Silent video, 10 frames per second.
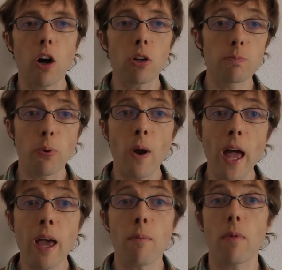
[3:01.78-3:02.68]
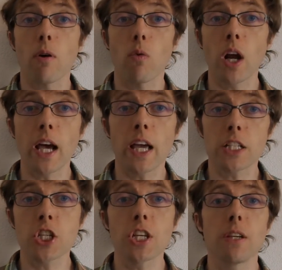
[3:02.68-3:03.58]
on-prem what I
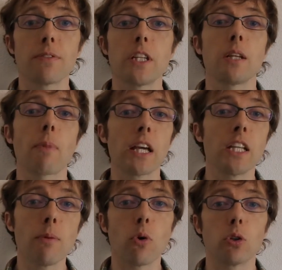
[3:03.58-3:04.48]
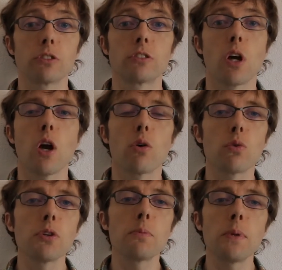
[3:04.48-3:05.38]
achieved in my demos
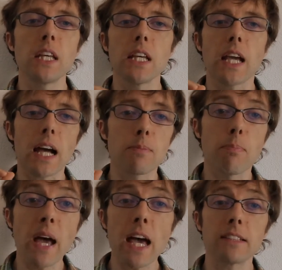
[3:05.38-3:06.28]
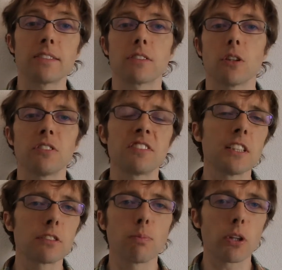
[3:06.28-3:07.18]
would be at best a
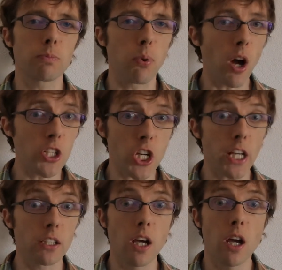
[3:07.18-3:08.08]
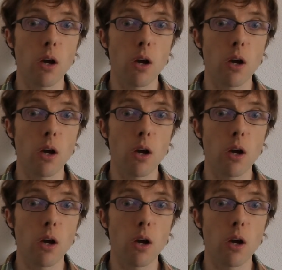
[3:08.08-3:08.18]
6-month project,